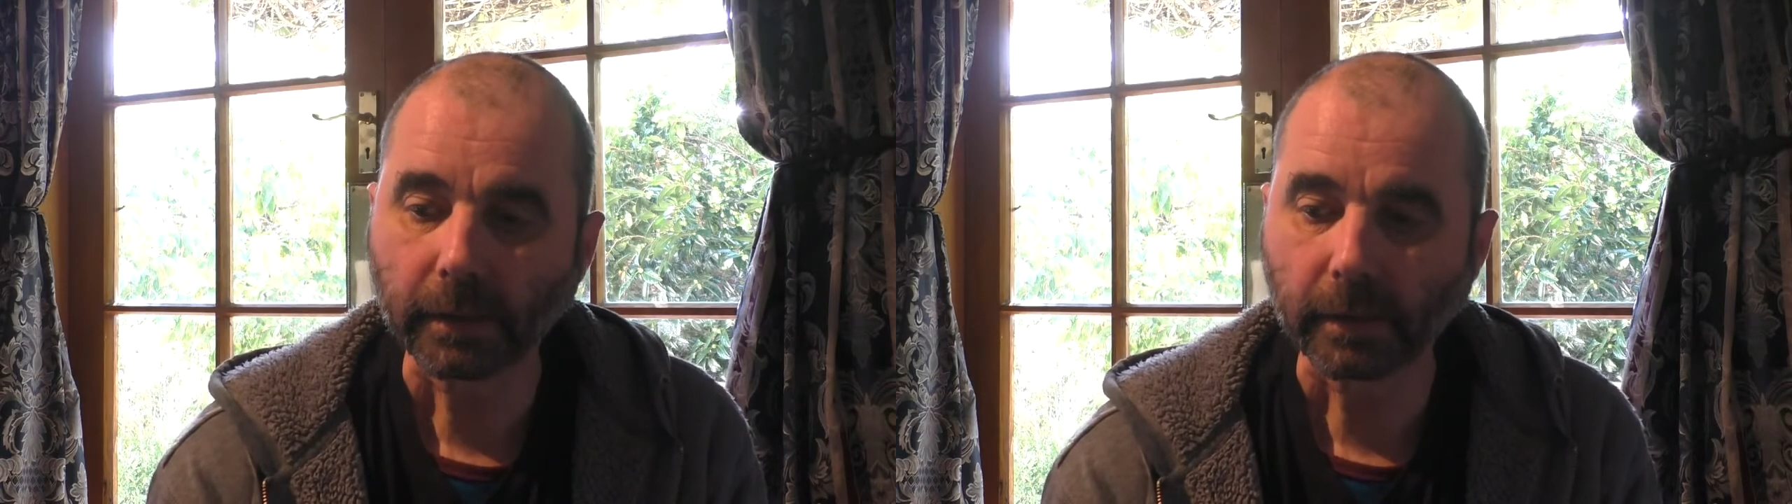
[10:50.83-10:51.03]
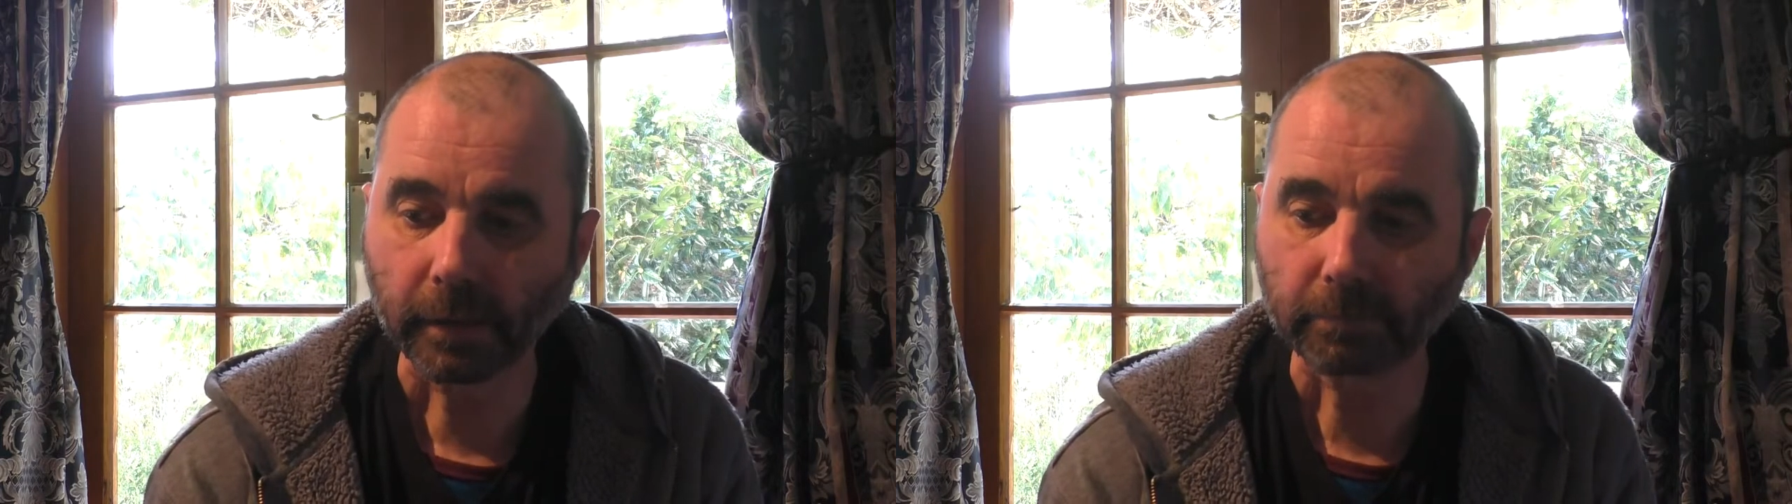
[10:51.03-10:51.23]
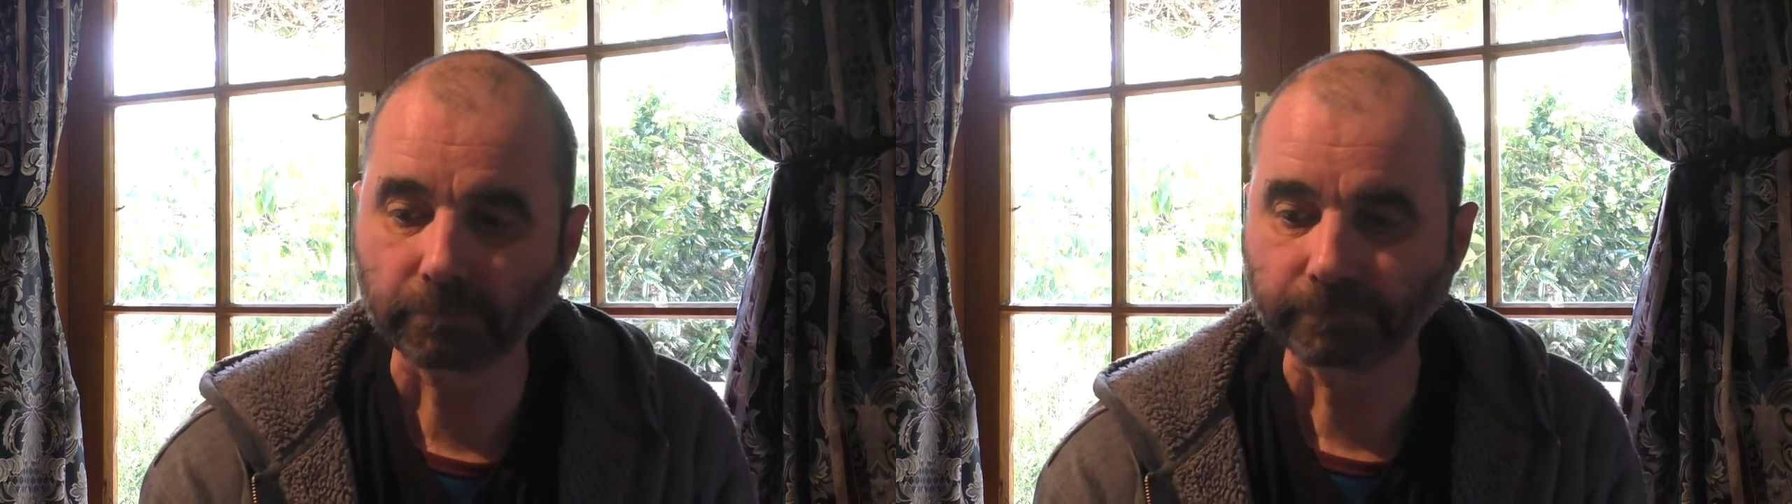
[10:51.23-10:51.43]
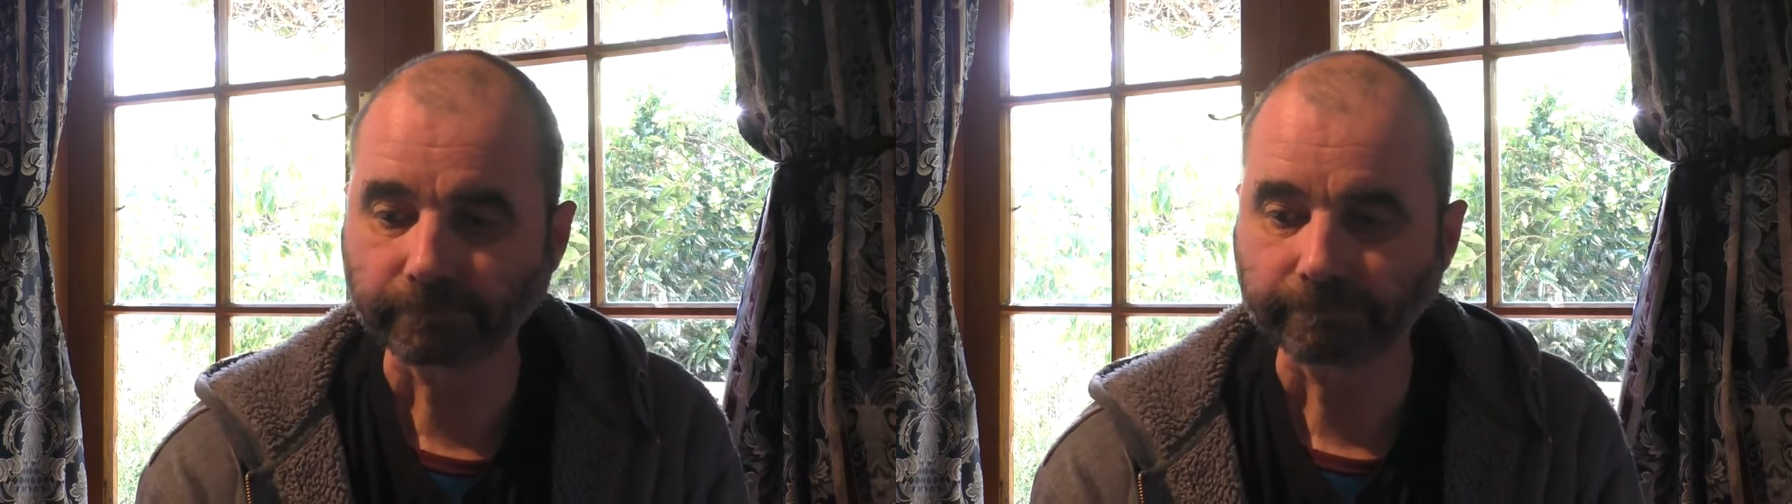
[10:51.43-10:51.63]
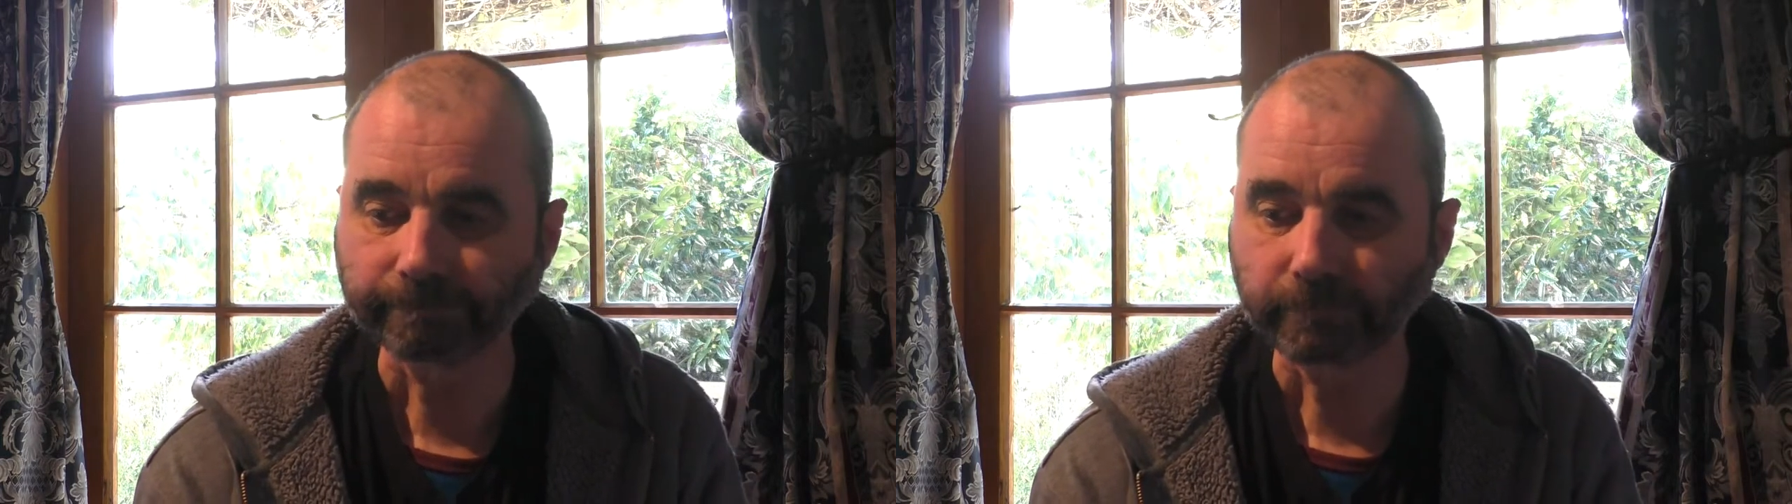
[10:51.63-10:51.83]

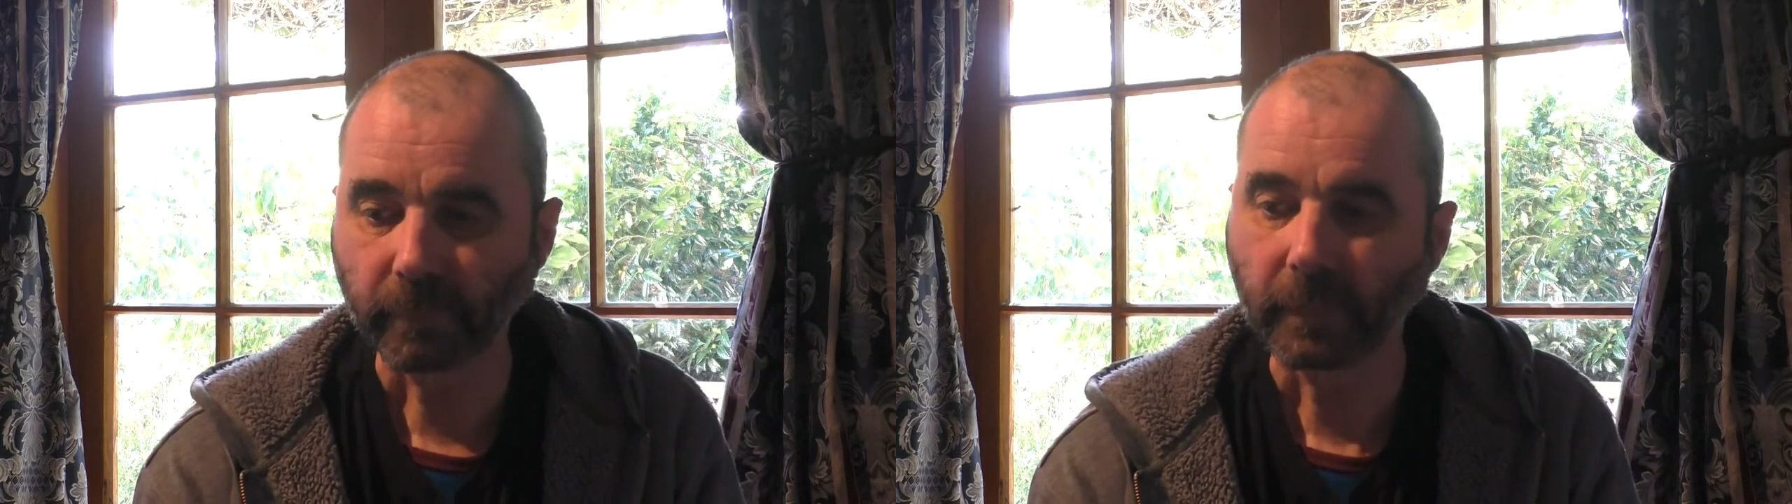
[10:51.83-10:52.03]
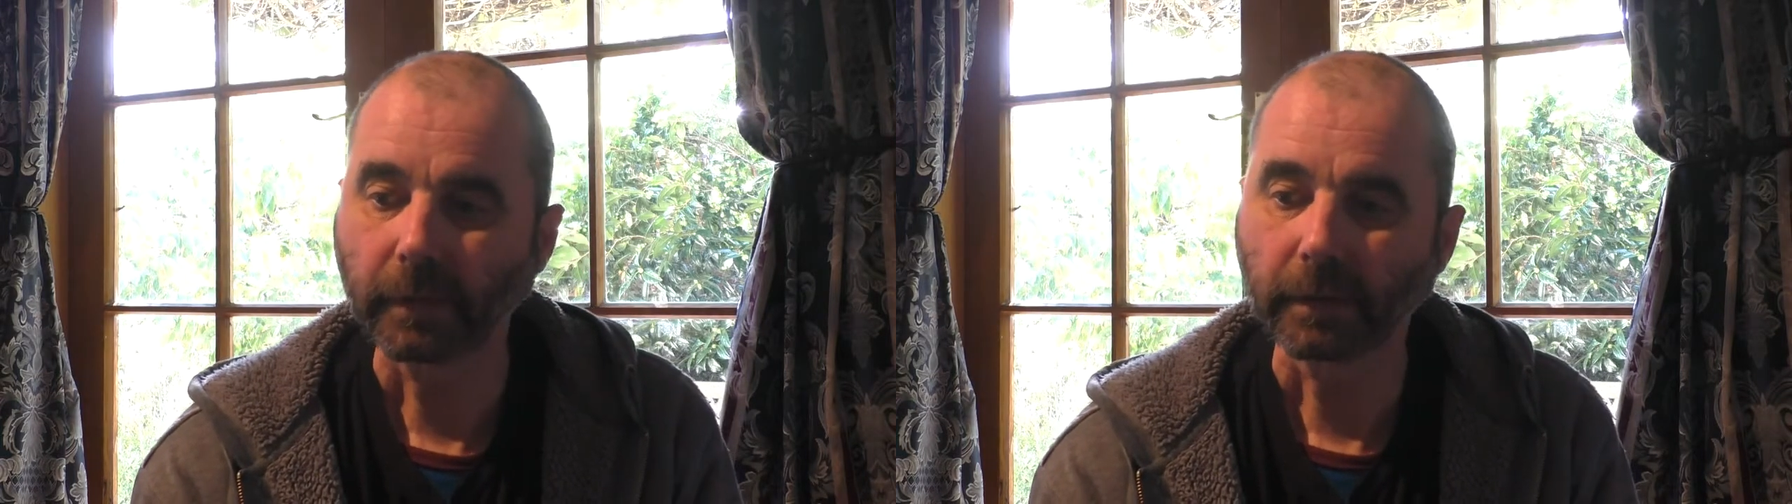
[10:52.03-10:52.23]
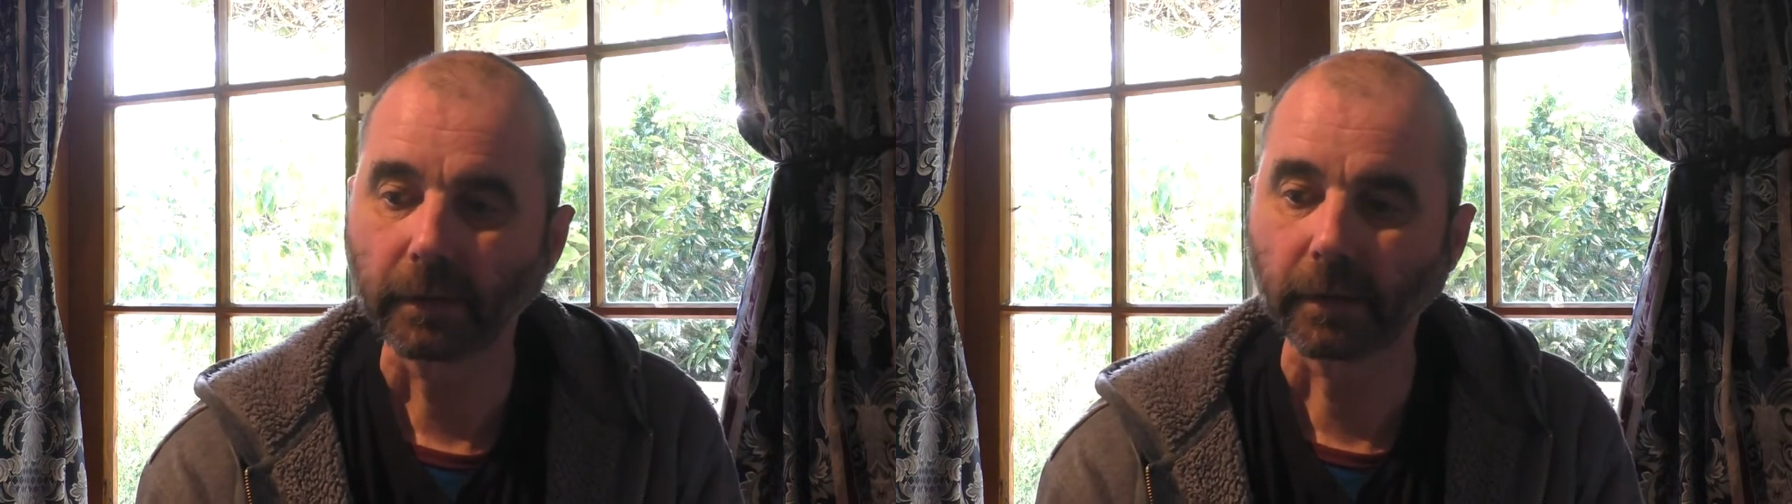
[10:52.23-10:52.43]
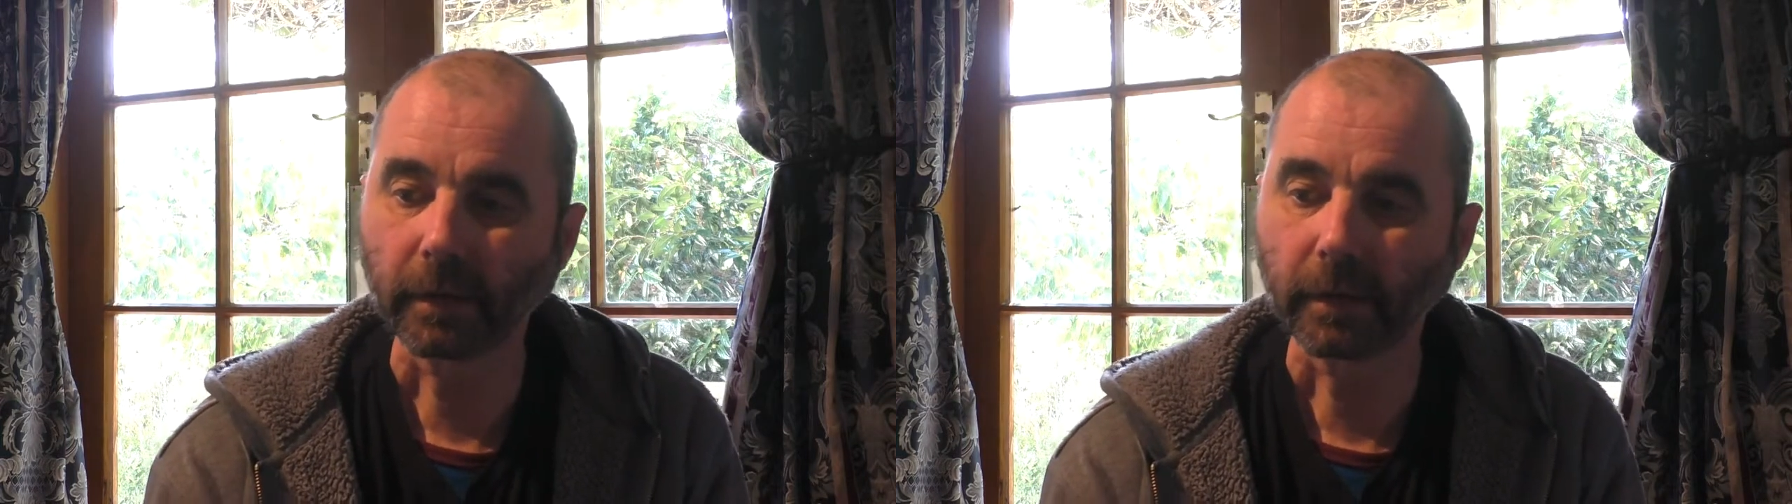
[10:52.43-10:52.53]
you know,